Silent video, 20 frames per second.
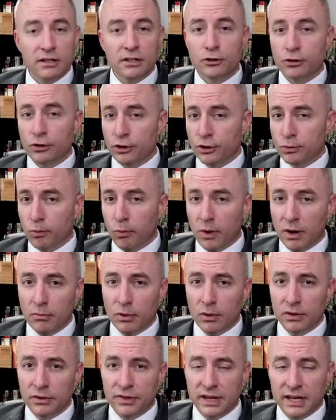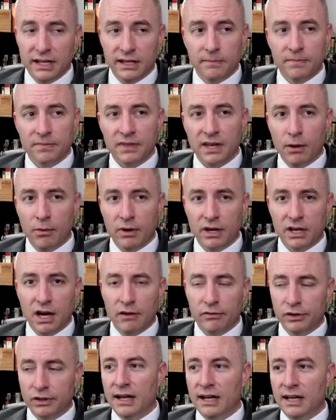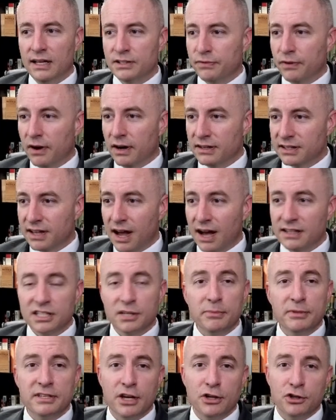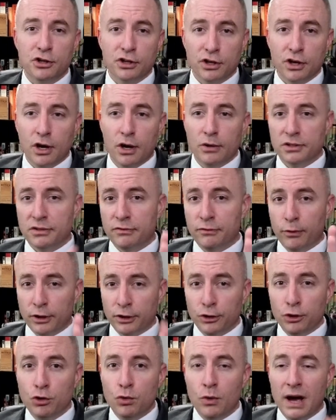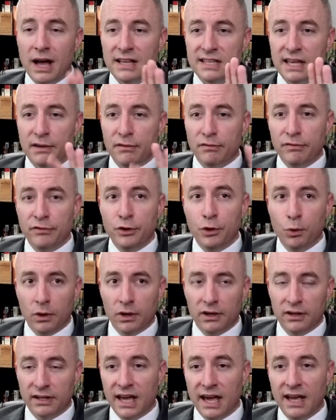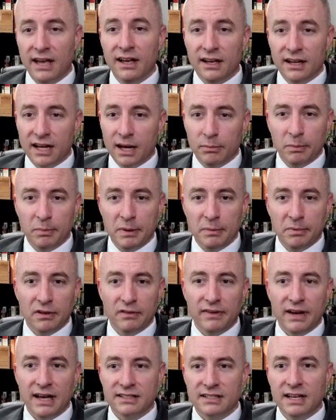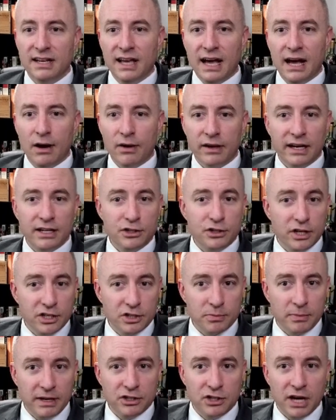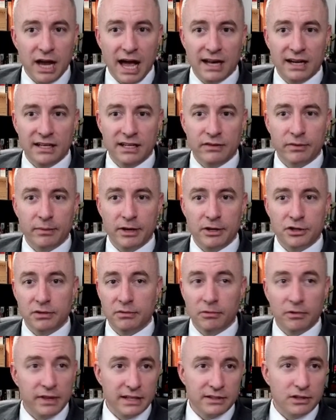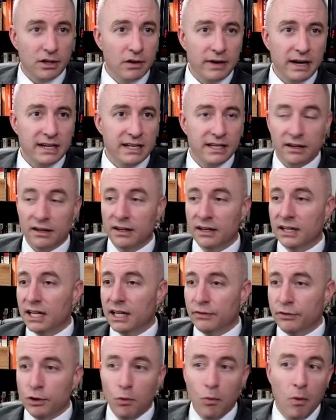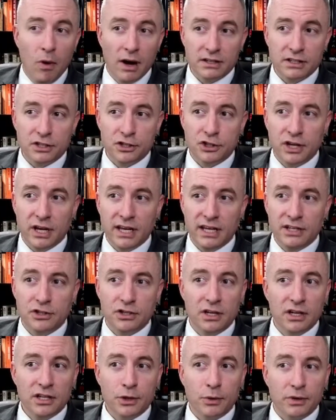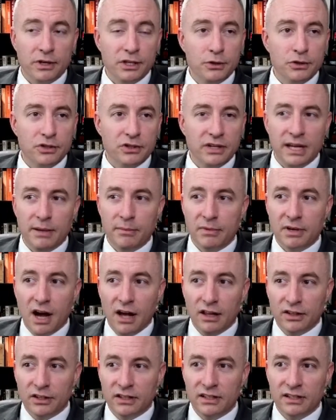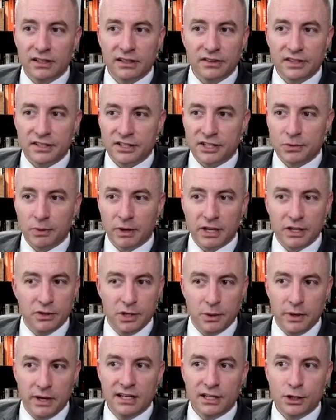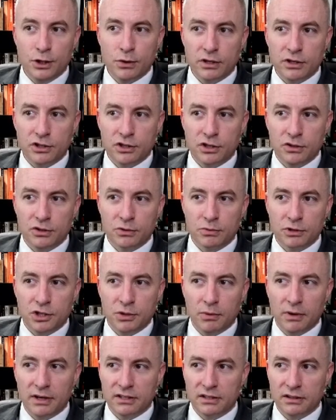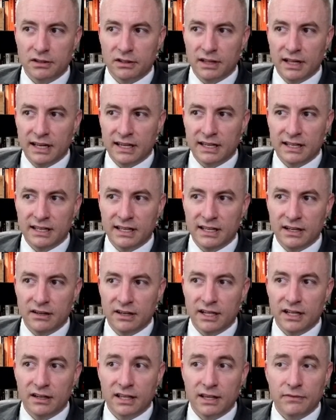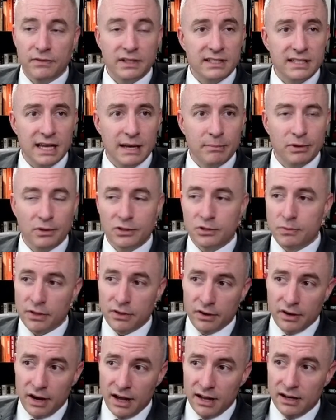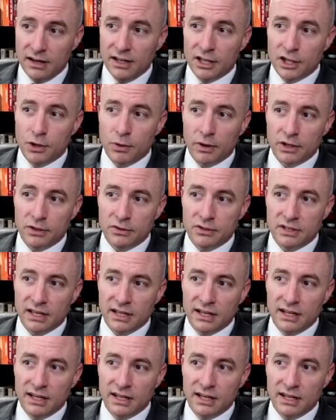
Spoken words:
So there's one more thing that I want to cover as far as customization goes for you as a viewer, okay? A couple people have asked, how can I change my chat information? Well, that's all right here. If you want to change your username color, this is where you do it. You can choose what you want it to look like in here. It'll give examples, whether or not you are using